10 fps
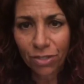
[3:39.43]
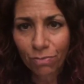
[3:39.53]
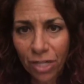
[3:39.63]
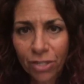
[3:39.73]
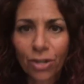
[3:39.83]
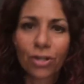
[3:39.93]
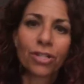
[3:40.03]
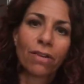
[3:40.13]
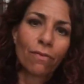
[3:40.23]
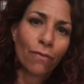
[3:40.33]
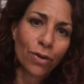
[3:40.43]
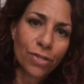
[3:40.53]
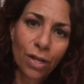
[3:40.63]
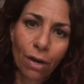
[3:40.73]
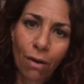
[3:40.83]
research and
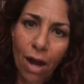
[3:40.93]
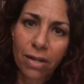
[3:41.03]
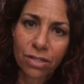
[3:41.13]
reversing chronic